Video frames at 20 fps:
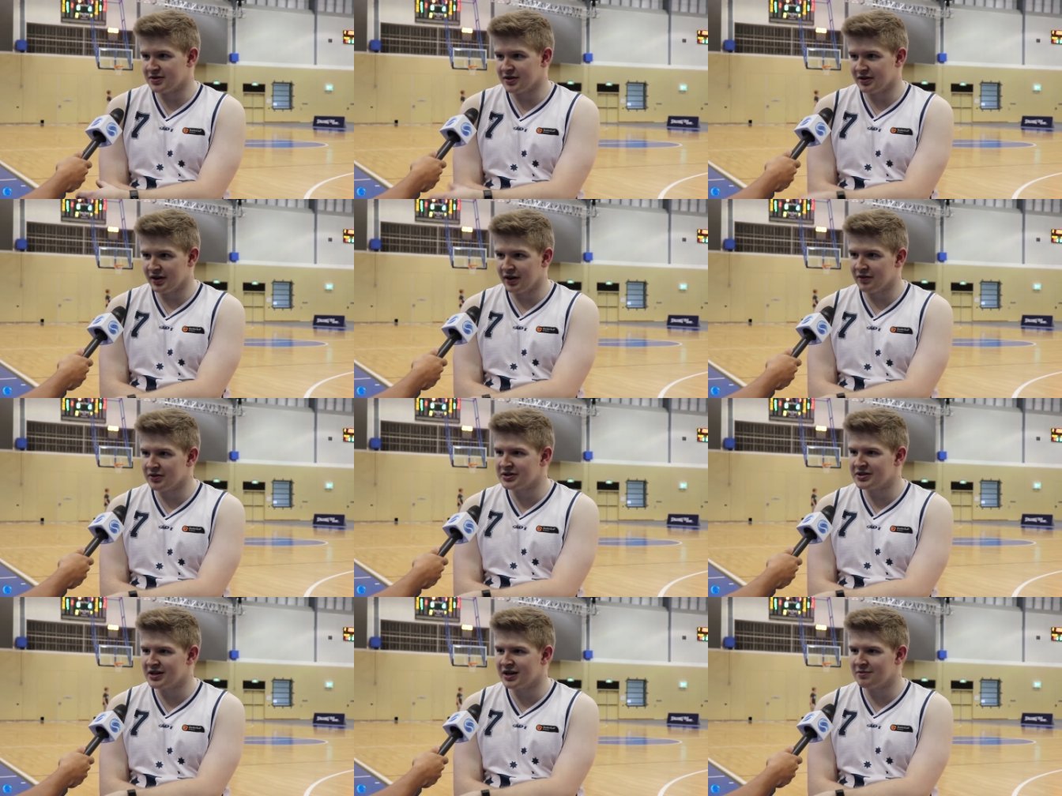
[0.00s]
to the
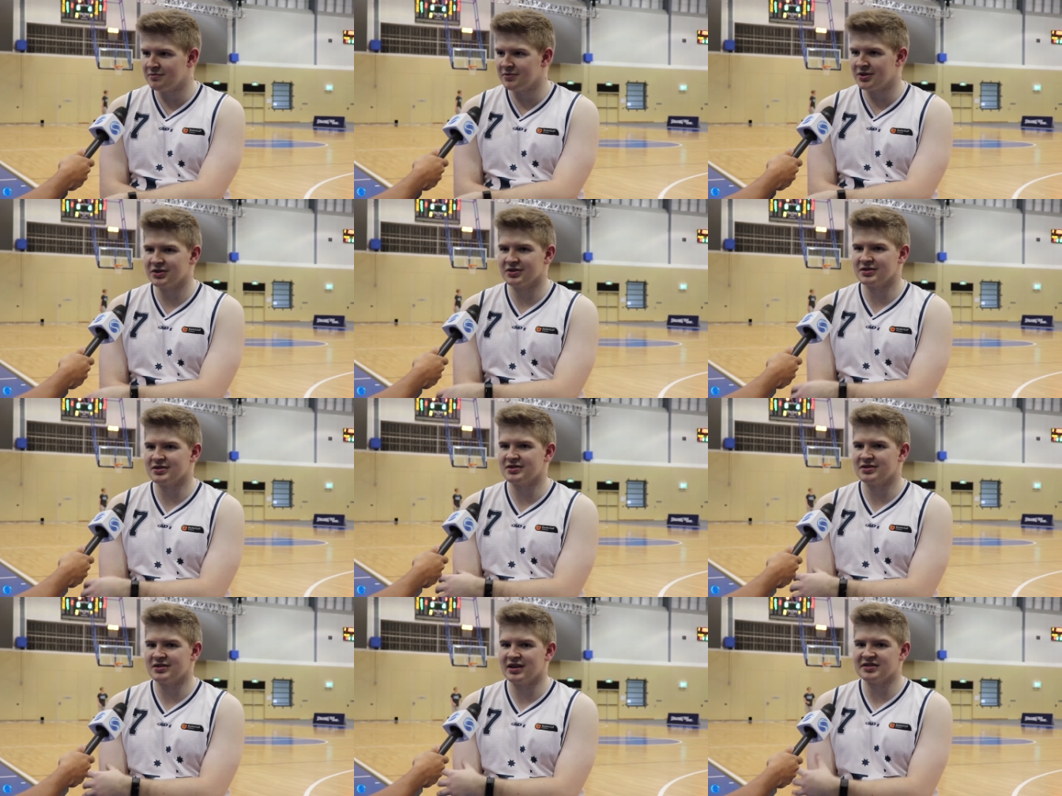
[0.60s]
other team
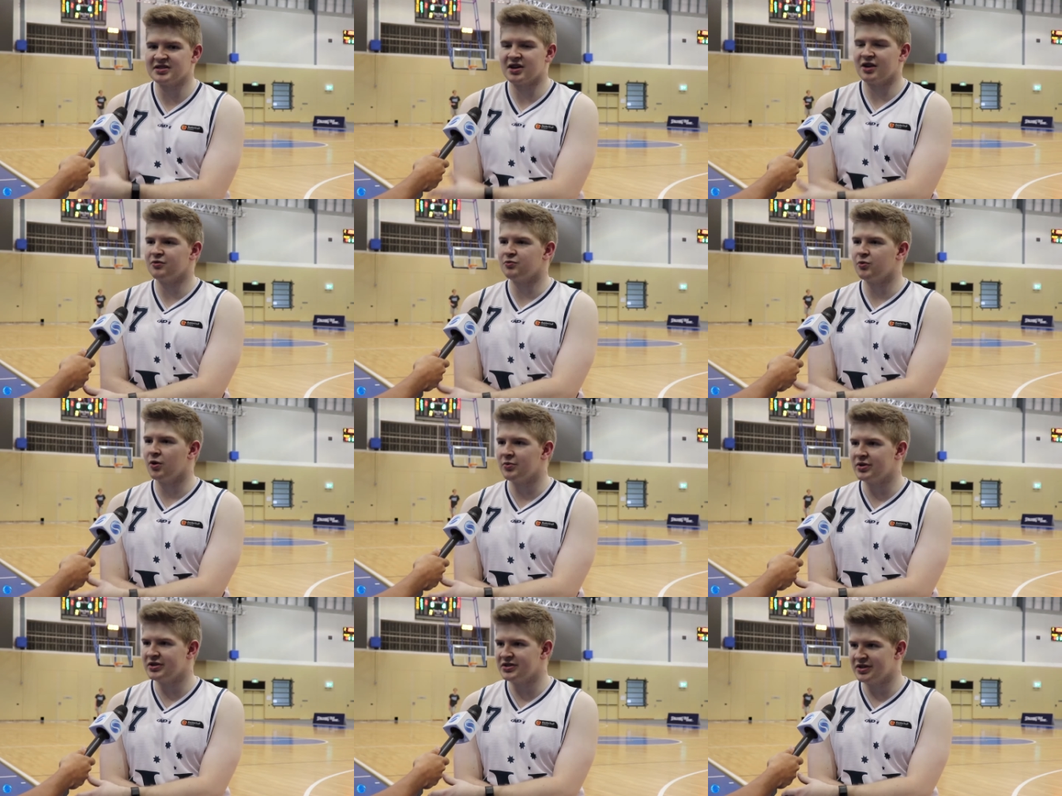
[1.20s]
because that's kind of
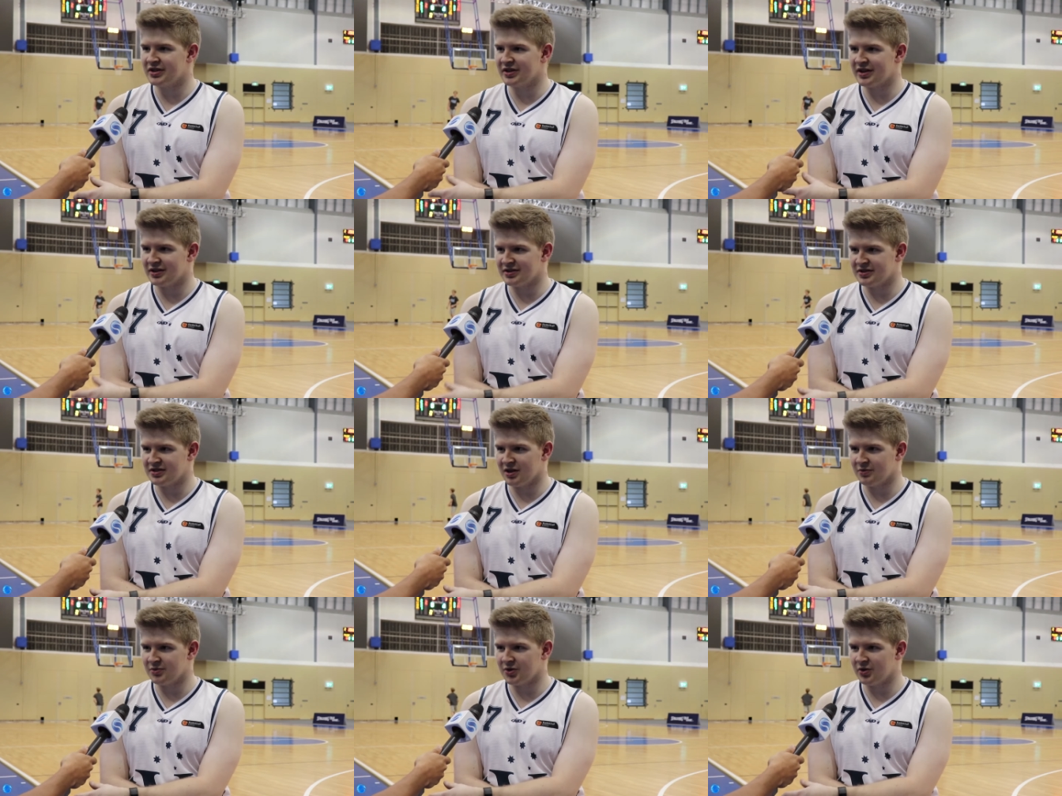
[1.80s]
what we did
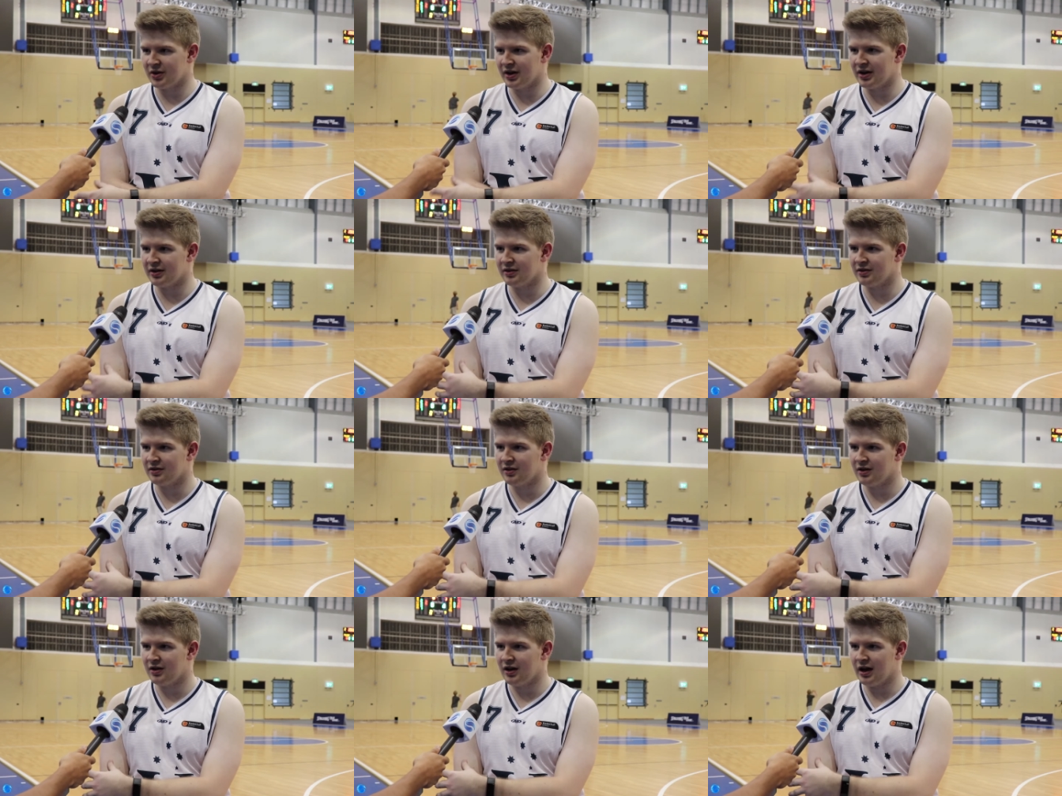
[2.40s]
against
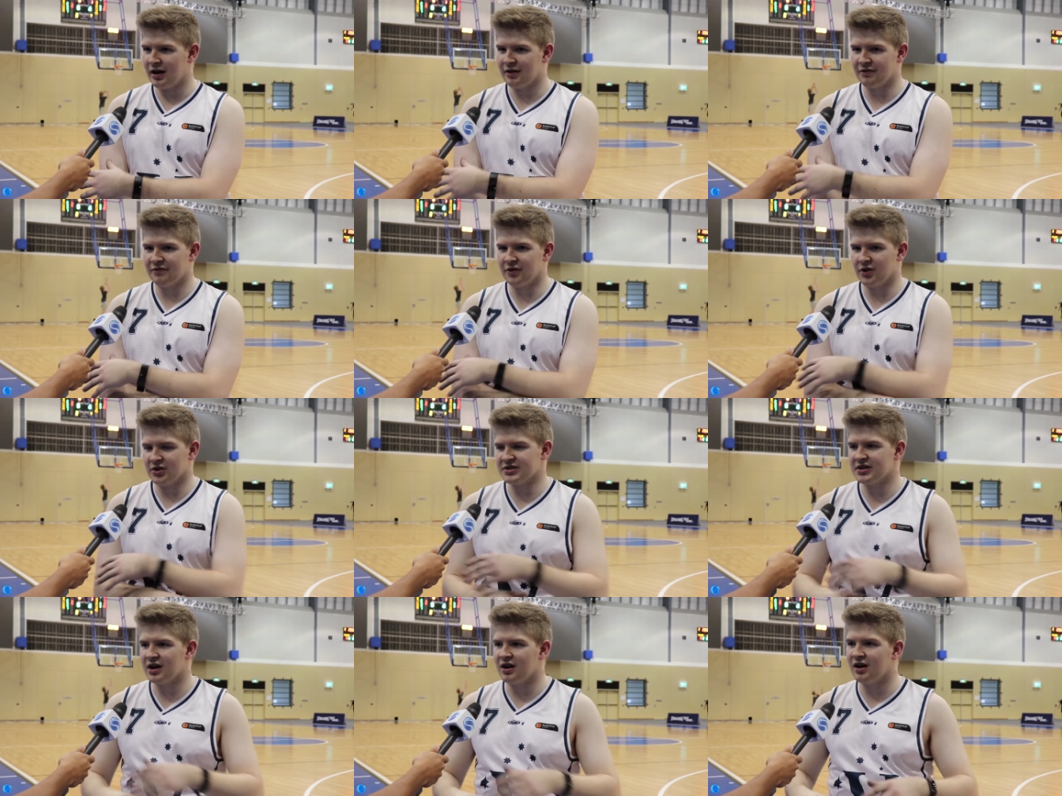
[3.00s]
WA our
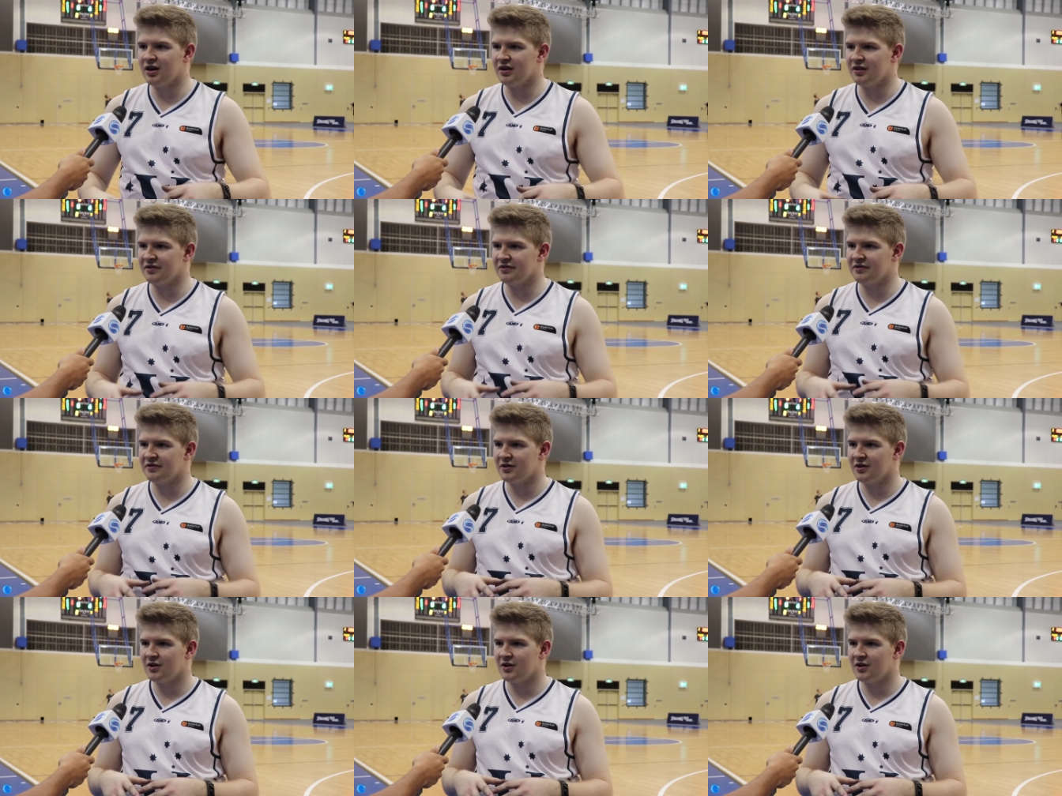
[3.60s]
first half.